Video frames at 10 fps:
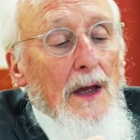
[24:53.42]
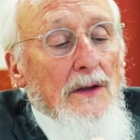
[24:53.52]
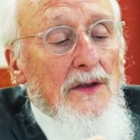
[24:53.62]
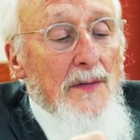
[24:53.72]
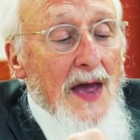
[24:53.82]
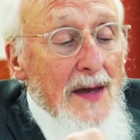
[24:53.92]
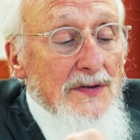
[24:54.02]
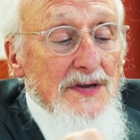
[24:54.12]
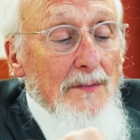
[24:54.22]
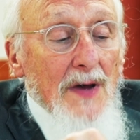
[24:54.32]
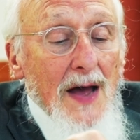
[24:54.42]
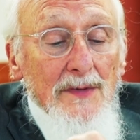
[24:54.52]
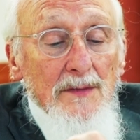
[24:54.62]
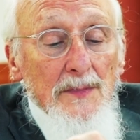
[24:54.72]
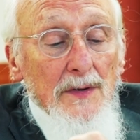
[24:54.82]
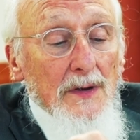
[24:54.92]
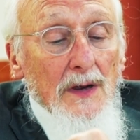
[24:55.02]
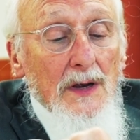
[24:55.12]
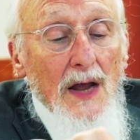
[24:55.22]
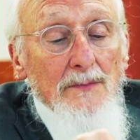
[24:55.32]
The Ve'emes hamamin
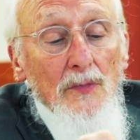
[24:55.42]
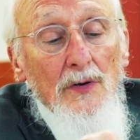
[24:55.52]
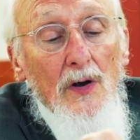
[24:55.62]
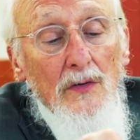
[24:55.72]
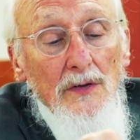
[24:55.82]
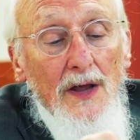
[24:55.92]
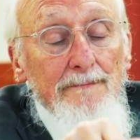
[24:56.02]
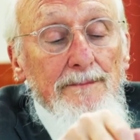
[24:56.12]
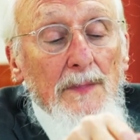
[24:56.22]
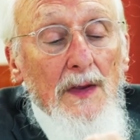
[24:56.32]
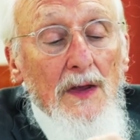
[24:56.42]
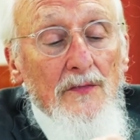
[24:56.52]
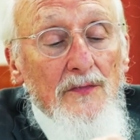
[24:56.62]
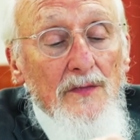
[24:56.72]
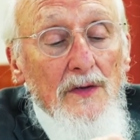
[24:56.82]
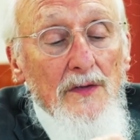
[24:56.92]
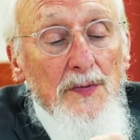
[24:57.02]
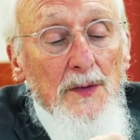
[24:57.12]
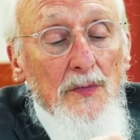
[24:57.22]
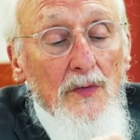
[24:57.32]
be'kadmut ha'olam. If the
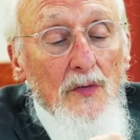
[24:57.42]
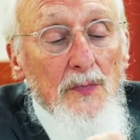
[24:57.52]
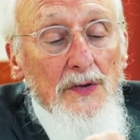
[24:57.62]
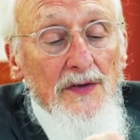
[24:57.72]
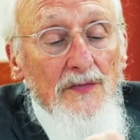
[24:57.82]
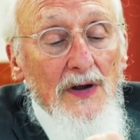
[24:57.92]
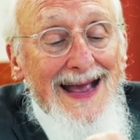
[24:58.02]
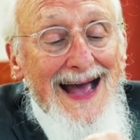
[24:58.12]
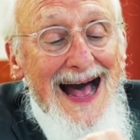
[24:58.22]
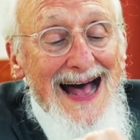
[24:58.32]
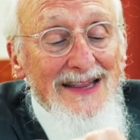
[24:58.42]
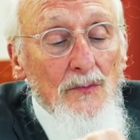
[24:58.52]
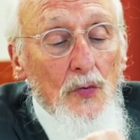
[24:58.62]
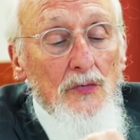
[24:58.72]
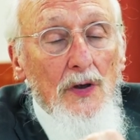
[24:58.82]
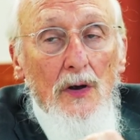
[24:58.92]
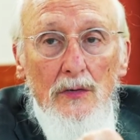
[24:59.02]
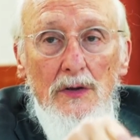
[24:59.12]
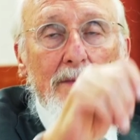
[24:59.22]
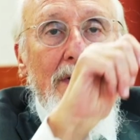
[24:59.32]
people who believe in kadmut
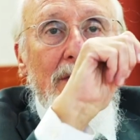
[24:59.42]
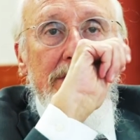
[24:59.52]
ha'olam, now he's